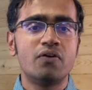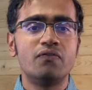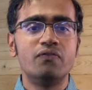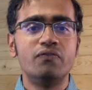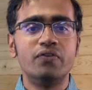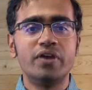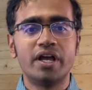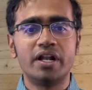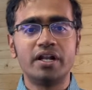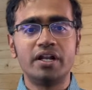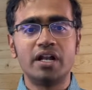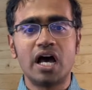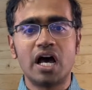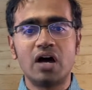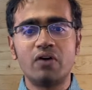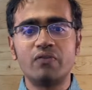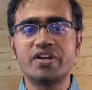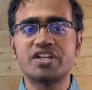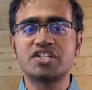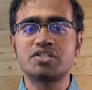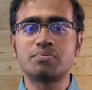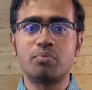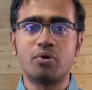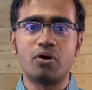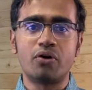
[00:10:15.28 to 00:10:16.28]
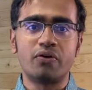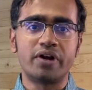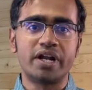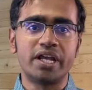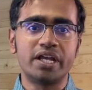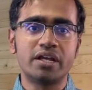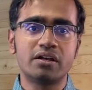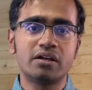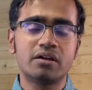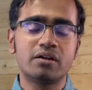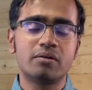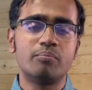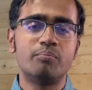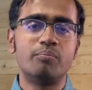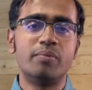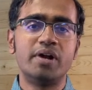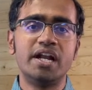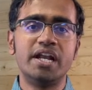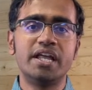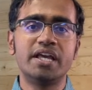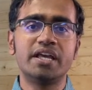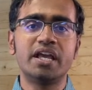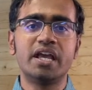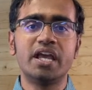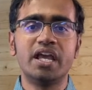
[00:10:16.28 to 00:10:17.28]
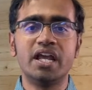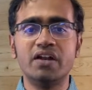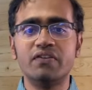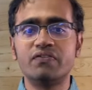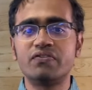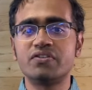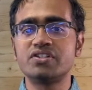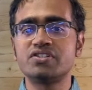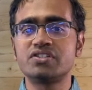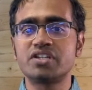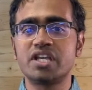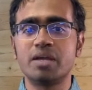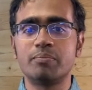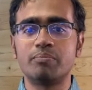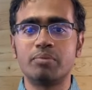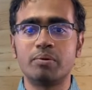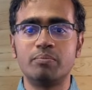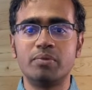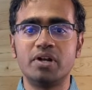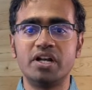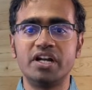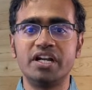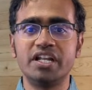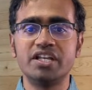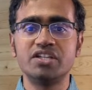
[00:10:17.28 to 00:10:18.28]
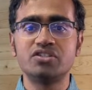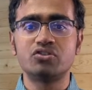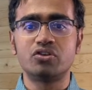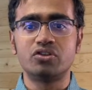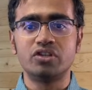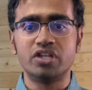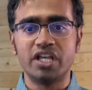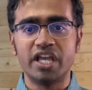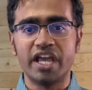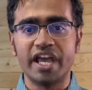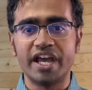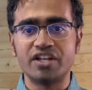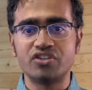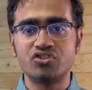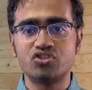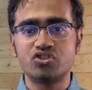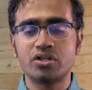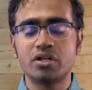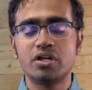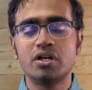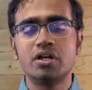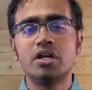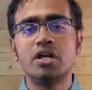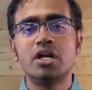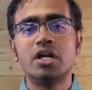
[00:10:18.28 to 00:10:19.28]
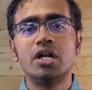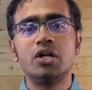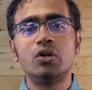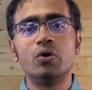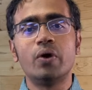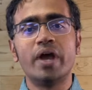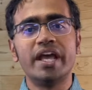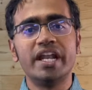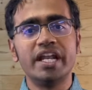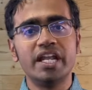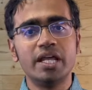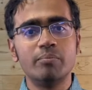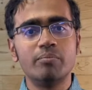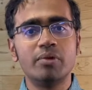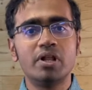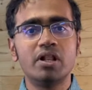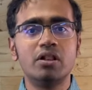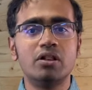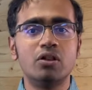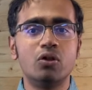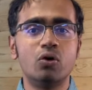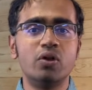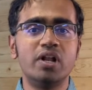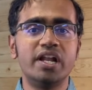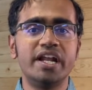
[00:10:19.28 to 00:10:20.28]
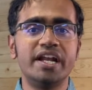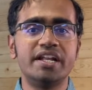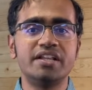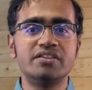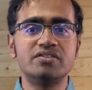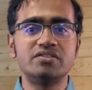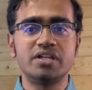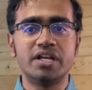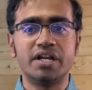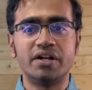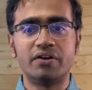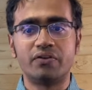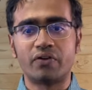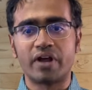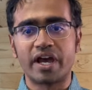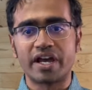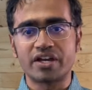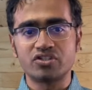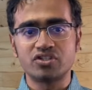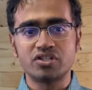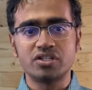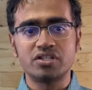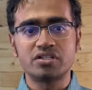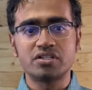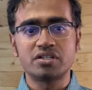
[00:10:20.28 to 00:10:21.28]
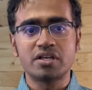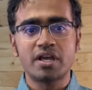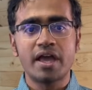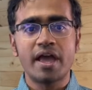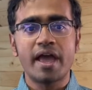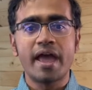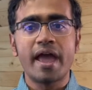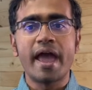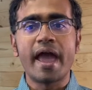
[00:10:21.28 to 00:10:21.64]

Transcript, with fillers: We are now exploring building inference capabilities on the edge to enable low latency interactions